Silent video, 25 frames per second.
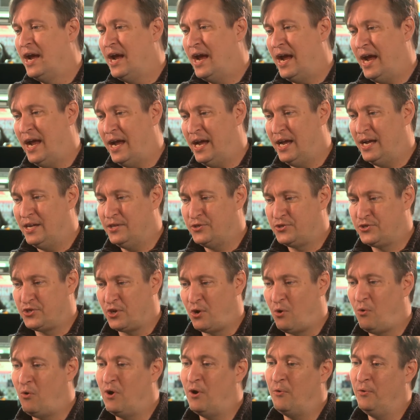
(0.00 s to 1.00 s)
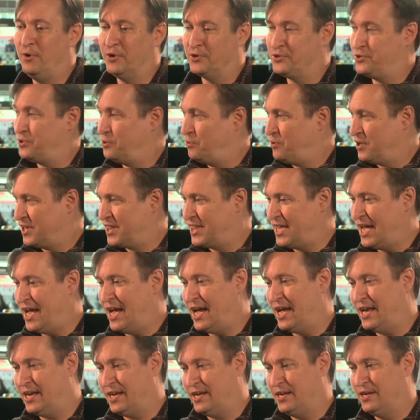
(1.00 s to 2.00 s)
And so what we'll do with
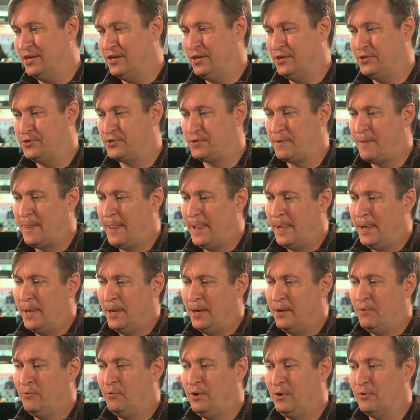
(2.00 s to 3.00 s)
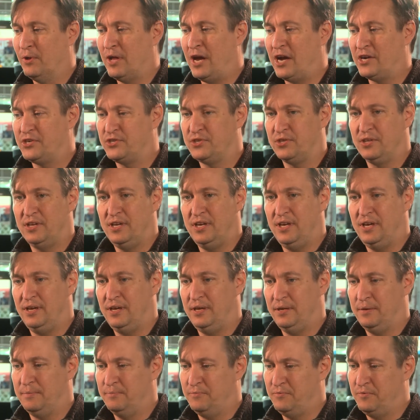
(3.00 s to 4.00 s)
that is we will
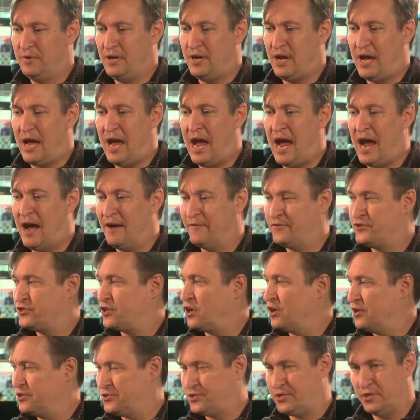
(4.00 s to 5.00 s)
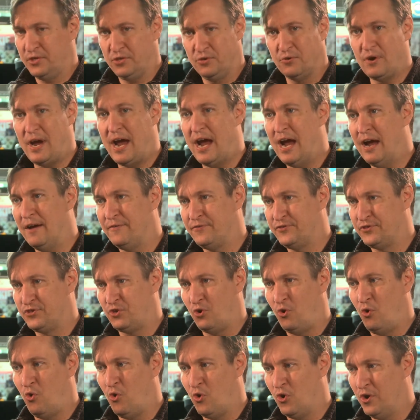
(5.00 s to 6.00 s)
actually have charts and graphs
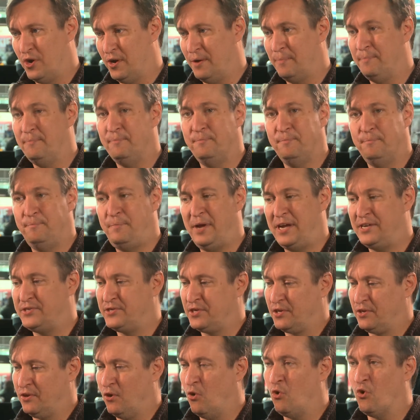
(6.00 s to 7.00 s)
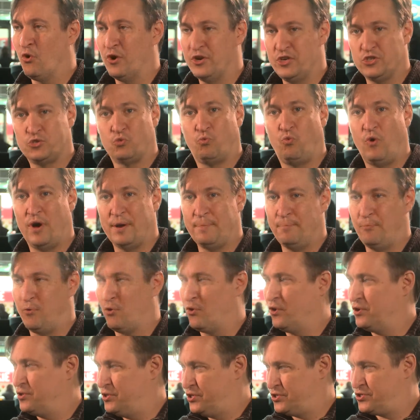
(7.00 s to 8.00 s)
or just one
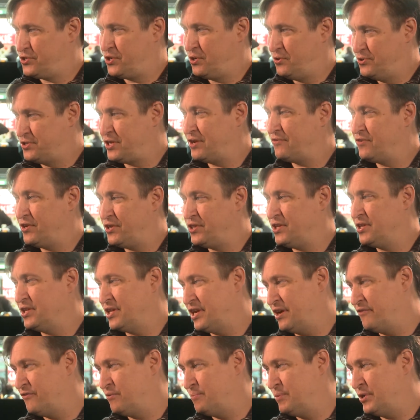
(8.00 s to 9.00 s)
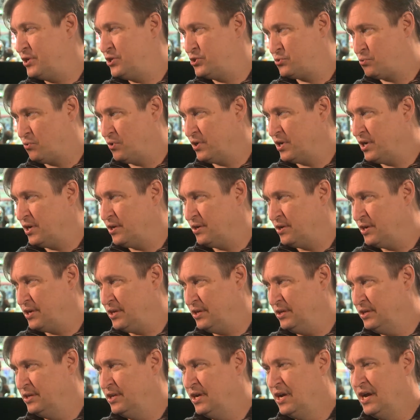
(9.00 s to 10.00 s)
board that shows everything that everybody's working
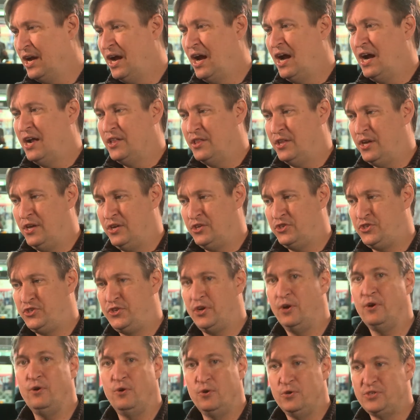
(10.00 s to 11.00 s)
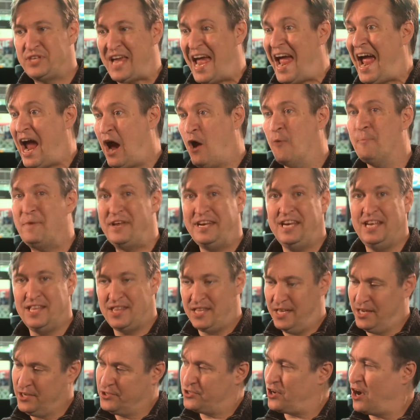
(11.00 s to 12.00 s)
on, that shows how many
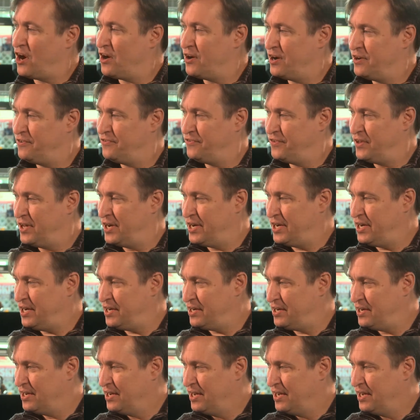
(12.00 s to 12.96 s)
things are in flight